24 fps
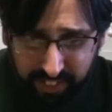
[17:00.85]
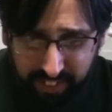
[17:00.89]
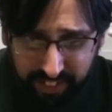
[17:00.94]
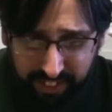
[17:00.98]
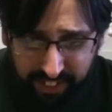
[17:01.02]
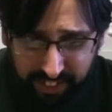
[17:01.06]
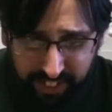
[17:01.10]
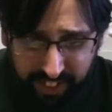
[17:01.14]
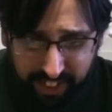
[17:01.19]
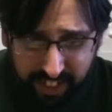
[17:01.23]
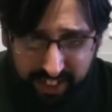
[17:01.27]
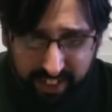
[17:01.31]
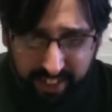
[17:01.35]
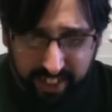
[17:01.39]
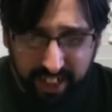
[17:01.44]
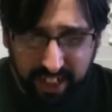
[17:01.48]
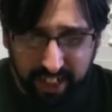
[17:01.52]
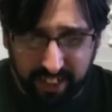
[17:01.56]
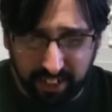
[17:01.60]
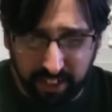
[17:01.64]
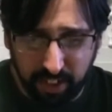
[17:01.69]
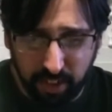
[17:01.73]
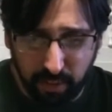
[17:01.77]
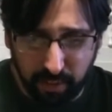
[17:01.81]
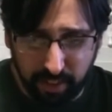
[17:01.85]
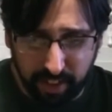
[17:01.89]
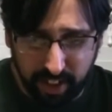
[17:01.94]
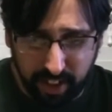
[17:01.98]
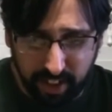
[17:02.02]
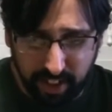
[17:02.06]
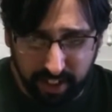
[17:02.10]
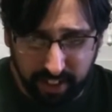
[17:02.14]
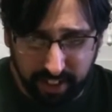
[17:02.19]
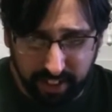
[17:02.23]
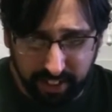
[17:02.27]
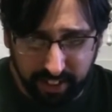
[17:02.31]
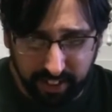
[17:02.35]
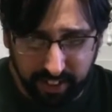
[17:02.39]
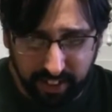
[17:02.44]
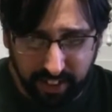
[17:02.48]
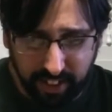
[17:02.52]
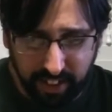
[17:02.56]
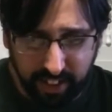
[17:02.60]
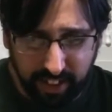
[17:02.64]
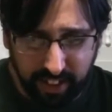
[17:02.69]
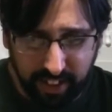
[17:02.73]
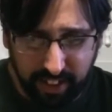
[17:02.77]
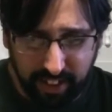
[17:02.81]
so you got that going on.
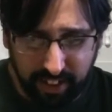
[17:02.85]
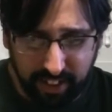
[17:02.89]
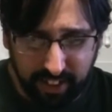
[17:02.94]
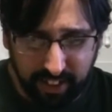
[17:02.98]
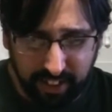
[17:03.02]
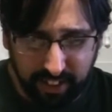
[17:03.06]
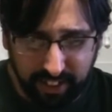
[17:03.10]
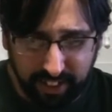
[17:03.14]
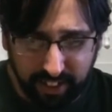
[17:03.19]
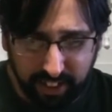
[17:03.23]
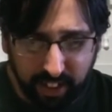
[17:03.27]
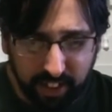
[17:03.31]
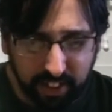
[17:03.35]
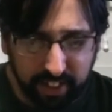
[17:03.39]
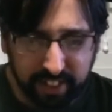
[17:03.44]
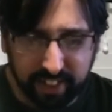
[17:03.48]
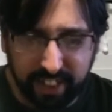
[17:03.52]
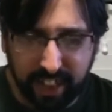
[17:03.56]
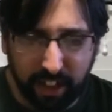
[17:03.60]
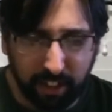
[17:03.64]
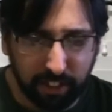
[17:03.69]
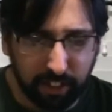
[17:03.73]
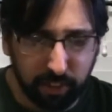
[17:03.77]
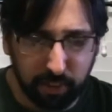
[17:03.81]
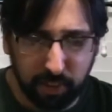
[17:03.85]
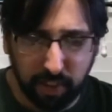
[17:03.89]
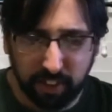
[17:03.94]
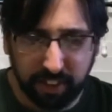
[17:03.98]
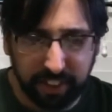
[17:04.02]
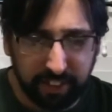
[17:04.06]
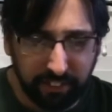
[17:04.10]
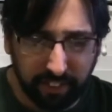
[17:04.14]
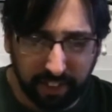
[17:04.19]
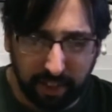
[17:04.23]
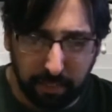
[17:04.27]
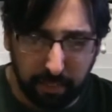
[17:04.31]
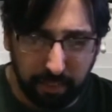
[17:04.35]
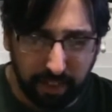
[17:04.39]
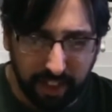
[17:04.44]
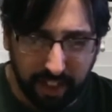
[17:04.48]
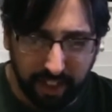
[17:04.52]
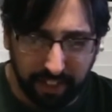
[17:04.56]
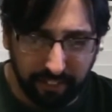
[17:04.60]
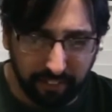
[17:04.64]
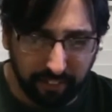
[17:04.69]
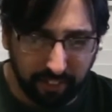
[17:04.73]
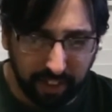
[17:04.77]
Uh, like all these characters, all these fucking plot